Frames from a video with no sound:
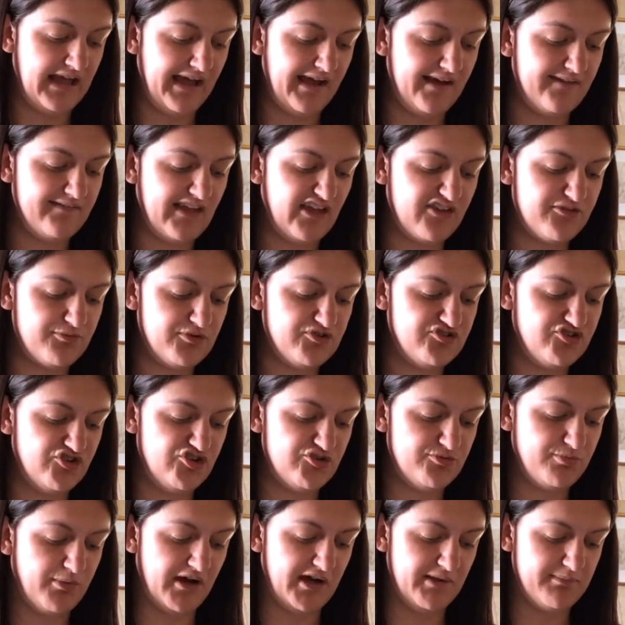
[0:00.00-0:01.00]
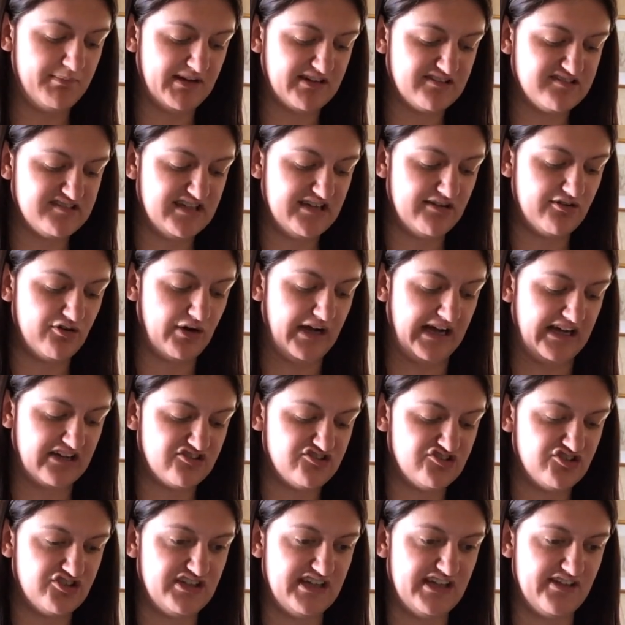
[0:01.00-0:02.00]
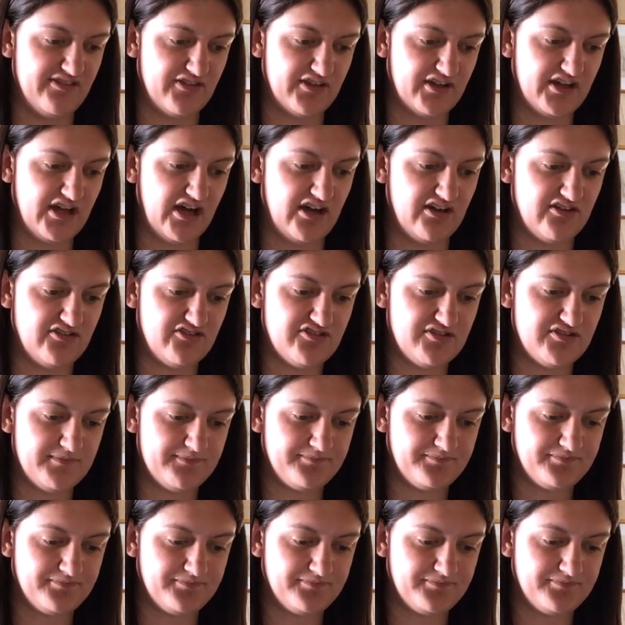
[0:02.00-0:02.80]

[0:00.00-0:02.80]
and that's produced by bacterial action in the gut.